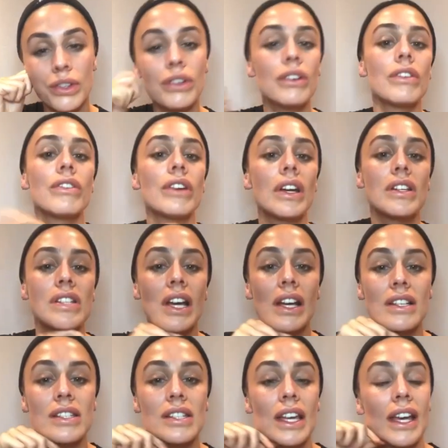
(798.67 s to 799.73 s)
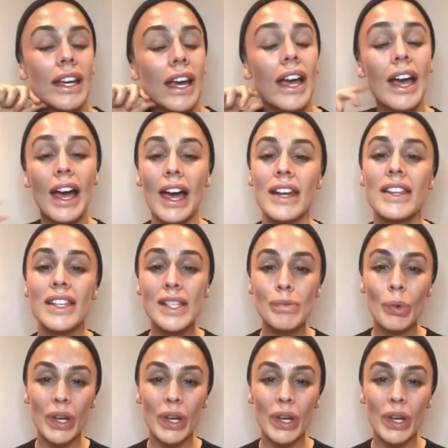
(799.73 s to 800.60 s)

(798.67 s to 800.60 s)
Fantastic. And at this point,